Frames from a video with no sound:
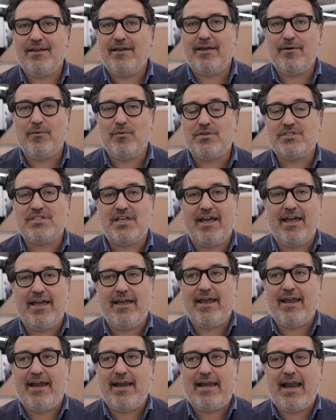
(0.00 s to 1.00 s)
it was
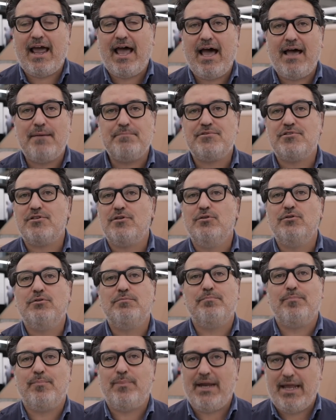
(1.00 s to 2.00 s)
an absolute
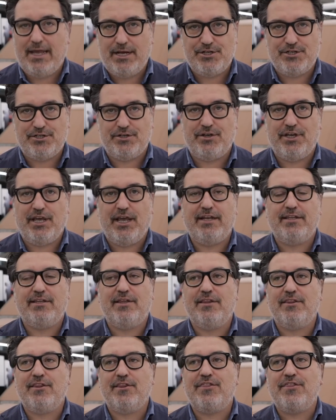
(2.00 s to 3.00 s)
pleasure.
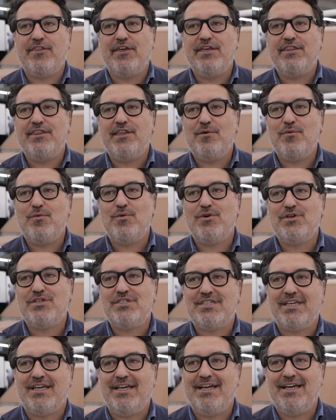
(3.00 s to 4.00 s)
The thing that
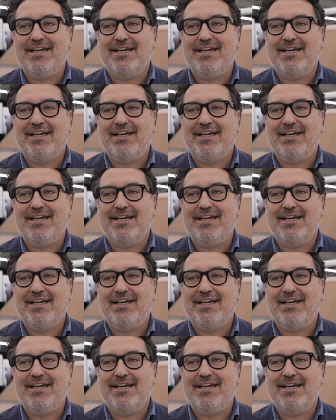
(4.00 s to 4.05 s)
was